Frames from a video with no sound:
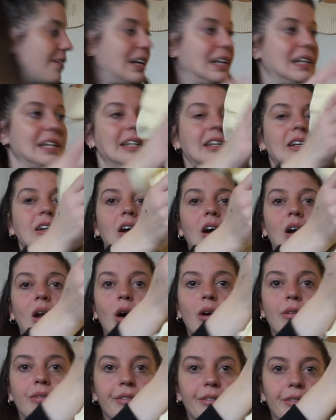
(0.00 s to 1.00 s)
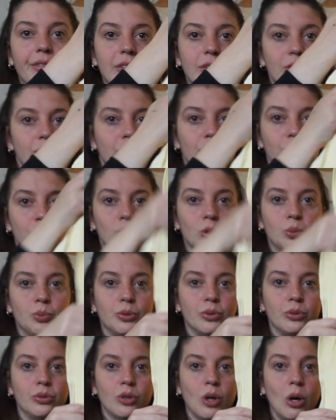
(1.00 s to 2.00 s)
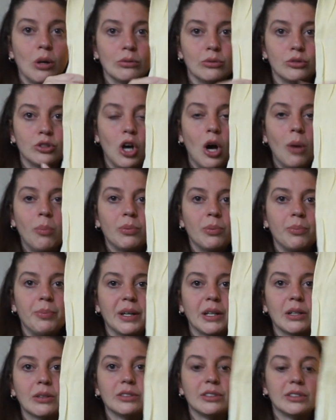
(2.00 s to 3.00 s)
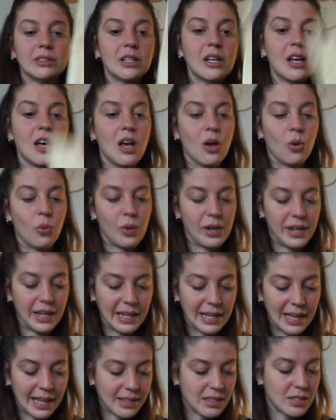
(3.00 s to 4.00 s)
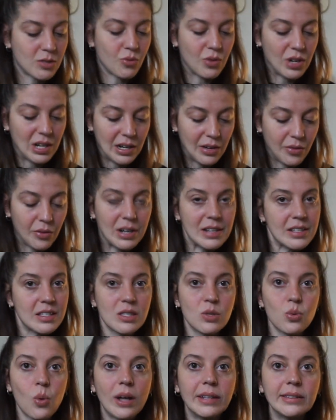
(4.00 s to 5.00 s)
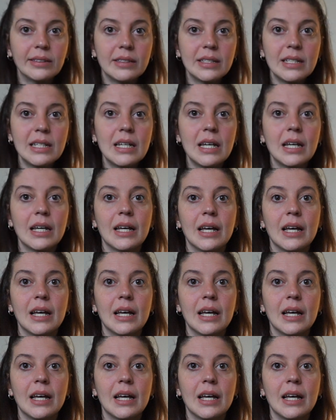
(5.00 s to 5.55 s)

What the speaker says: a linen cloth to put on top, because when it gets really sweaty,